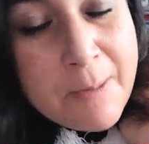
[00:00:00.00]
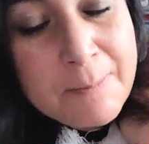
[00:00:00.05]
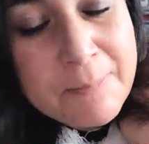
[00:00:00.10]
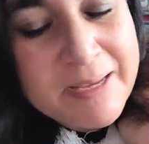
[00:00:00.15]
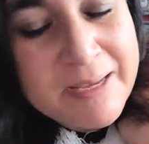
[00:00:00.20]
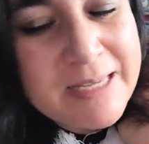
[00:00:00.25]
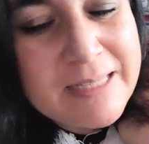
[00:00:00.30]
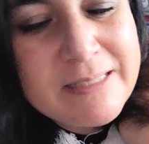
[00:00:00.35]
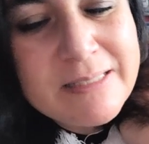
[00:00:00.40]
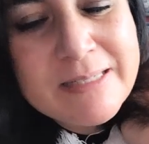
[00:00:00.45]

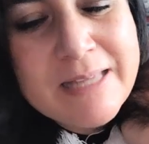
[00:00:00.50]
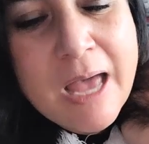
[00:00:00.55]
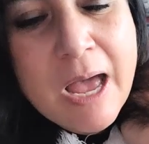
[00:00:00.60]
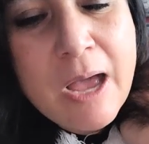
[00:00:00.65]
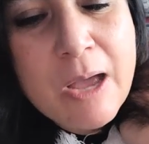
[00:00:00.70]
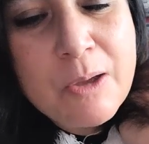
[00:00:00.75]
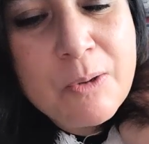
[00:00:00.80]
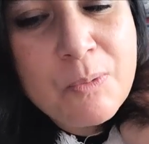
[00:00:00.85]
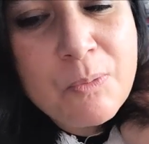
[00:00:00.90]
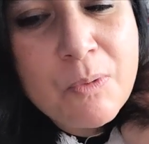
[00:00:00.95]
Because
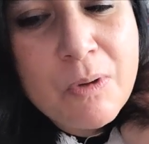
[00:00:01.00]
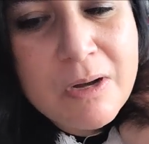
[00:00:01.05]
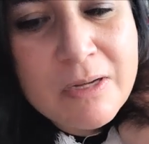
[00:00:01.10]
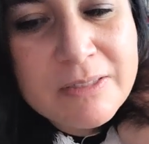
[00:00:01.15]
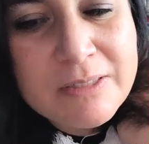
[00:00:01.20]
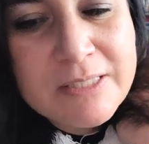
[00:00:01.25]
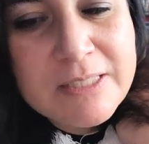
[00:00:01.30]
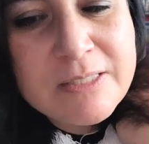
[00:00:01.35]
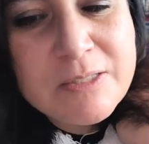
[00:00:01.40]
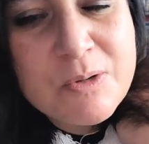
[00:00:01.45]
I
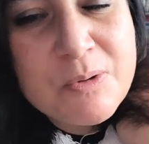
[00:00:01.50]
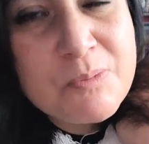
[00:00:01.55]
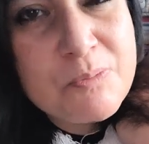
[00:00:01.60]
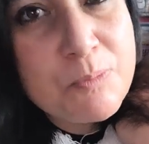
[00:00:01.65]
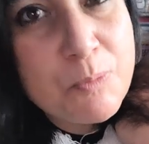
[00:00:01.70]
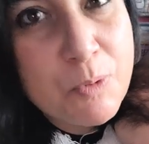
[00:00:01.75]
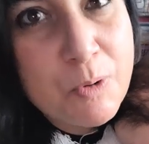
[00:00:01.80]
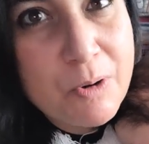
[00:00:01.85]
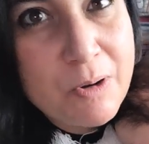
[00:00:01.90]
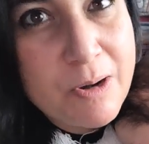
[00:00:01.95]
want to know
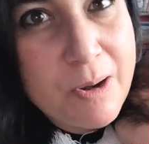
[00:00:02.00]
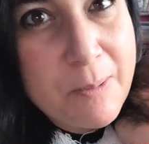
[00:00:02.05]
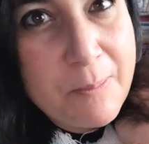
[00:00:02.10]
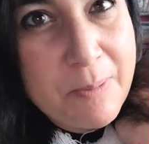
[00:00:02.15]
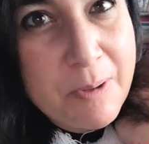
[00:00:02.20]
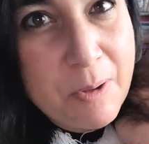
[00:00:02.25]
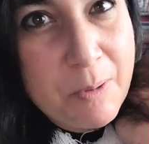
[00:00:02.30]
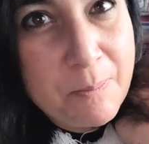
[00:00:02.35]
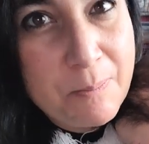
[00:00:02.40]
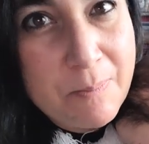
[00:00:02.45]
more
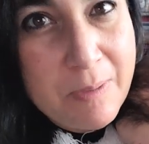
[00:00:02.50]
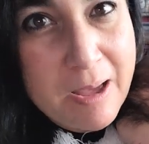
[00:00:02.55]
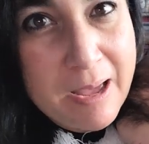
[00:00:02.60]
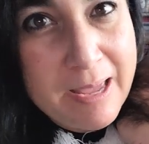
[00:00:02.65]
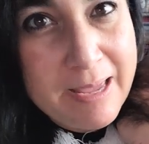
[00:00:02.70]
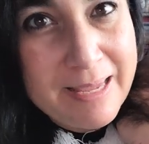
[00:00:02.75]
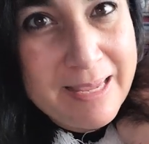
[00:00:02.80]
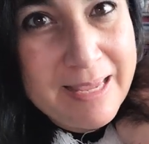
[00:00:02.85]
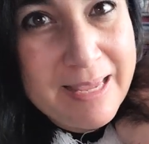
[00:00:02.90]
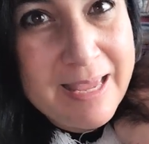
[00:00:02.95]
about
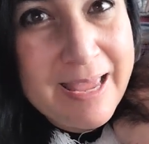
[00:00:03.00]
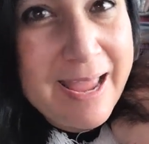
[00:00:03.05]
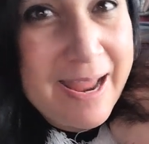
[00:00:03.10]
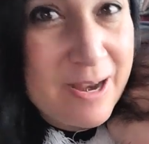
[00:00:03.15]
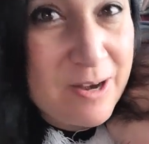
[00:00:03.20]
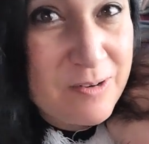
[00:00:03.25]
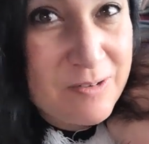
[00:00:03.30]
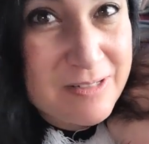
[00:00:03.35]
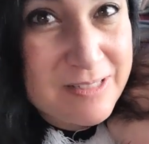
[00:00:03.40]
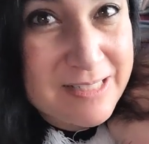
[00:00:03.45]
my
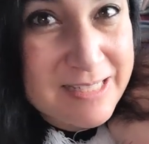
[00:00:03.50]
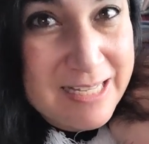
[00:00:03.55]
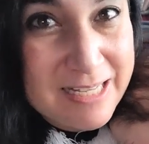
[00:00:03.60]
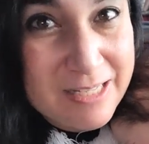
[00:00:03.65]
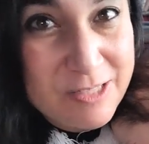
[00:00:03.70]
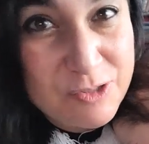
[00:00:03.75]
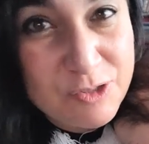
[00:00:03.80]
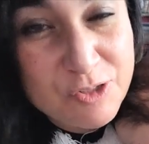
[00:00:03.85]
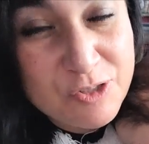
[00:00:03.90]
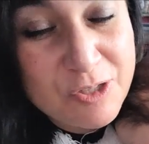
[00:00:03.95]

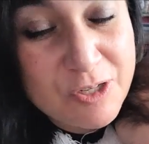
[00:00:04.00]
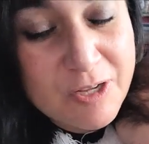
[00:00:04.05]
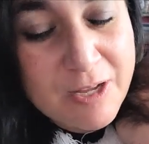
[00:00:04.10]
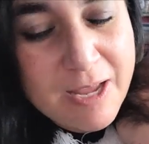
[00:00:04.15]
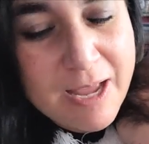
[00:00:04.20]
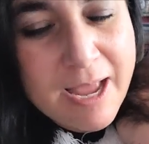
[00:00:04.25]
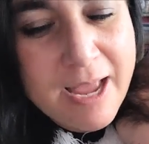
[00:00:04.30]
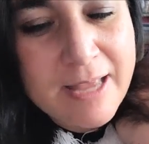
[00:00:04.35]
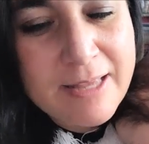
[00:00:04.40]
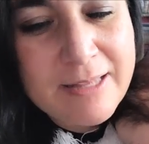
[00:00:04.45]
heritage.
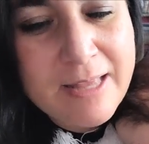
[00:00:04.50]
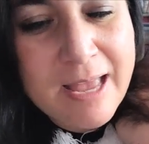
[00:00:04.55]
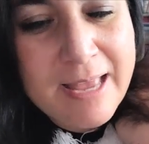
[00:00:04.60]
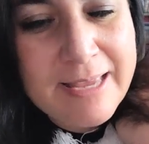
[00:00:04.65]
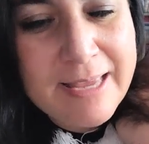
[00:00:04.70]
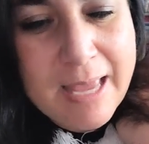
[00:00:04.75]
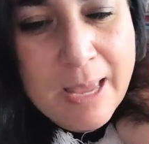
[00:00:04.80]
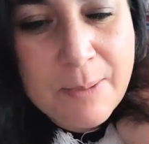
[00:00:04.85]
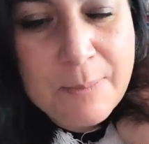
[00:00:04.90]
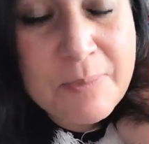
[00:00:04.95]
And I
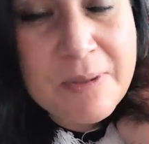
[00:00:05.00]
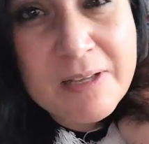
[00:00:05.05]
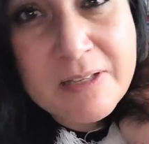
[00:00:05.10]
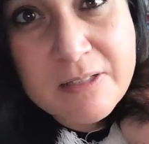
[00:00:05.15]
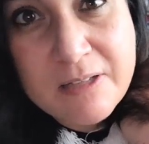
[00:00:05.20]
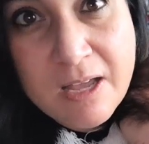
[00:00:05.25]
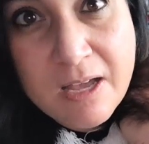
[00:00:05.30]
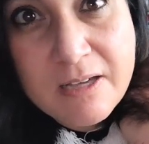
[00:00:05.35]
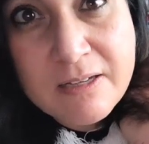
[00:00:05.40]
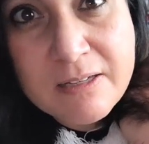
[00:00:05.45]
am a
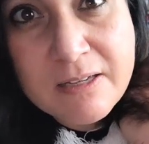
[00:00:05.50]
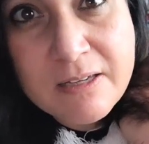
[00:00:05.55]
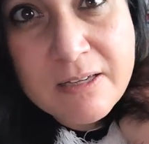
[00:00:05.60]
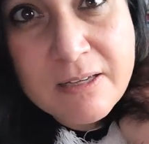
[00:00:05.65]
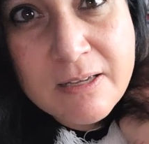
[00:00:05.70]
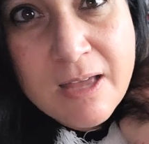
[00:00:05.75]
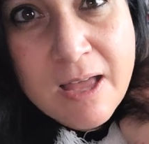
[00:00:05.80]
Nook.